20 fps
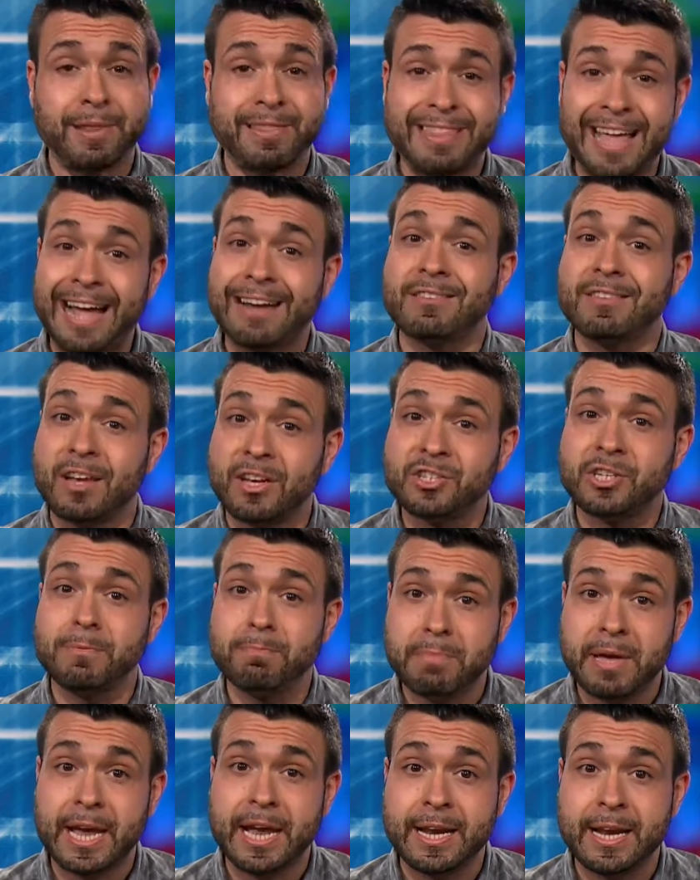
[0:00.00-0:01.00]
but that doesn't
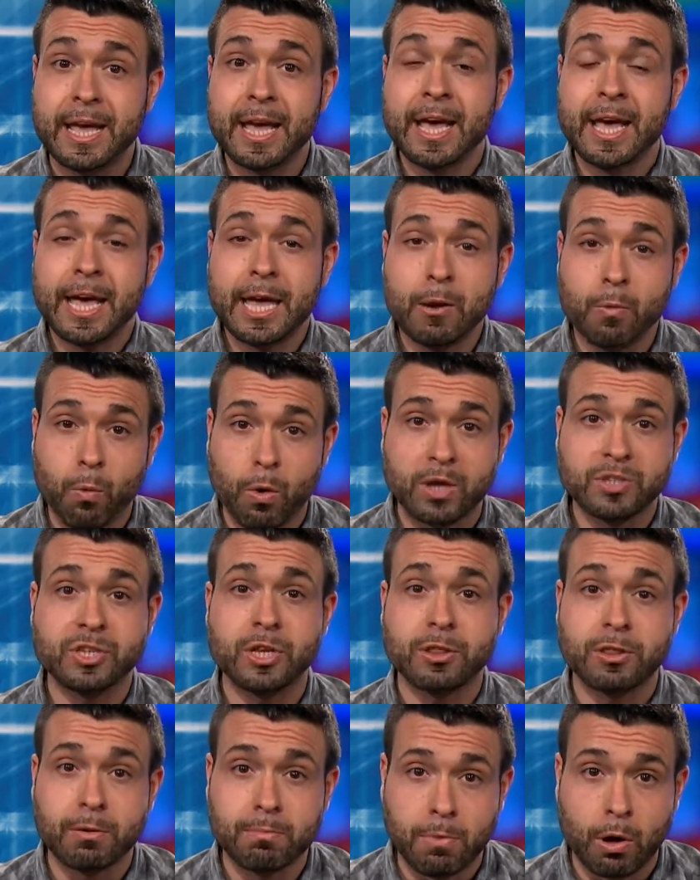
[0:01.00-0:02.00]
mean he
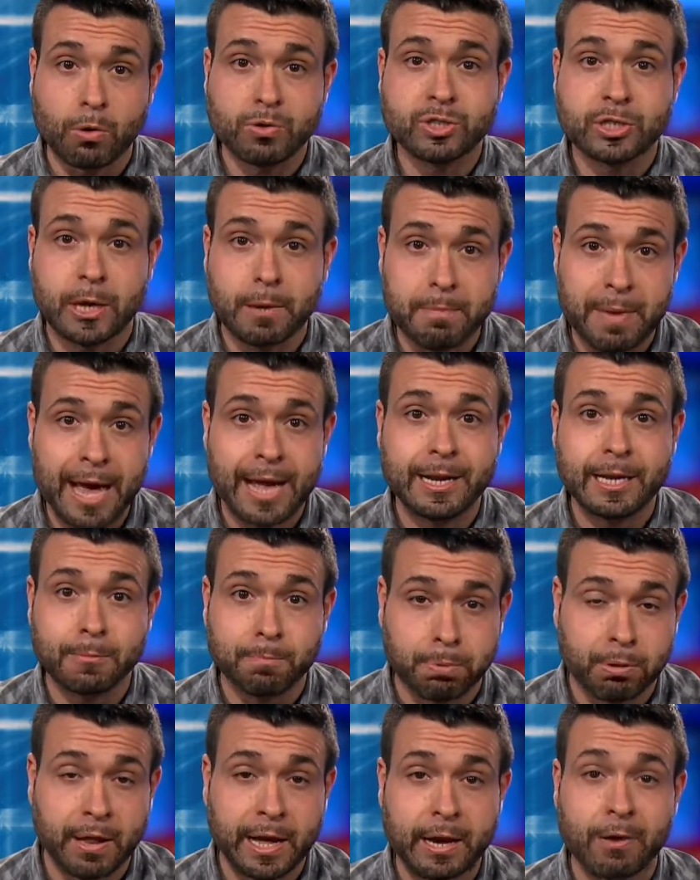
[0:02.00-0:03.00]
wasn't the most commanding
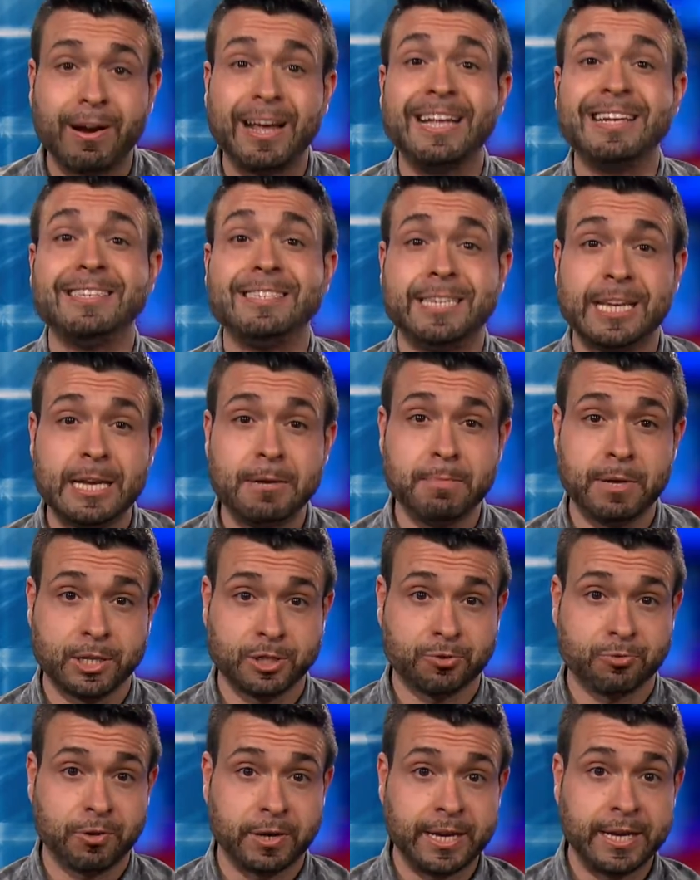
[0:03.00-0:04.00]
player in team
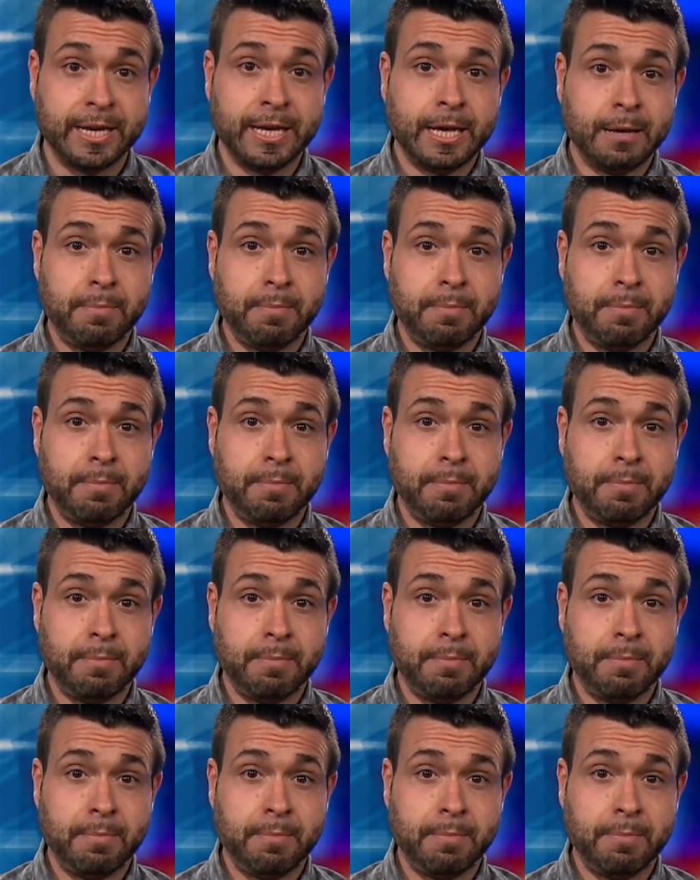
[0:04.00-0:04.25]
history.